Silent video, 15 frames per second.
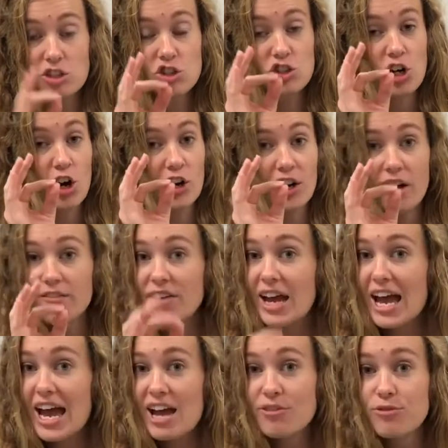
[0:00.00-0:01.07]
start of
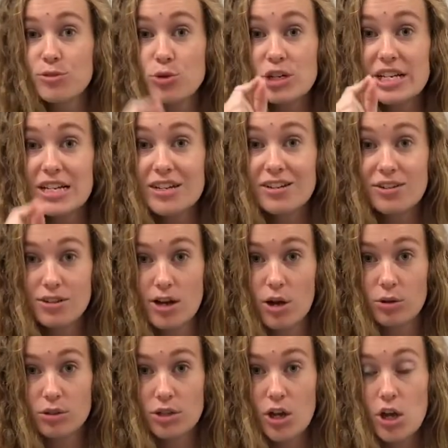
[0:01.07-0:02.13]
every note.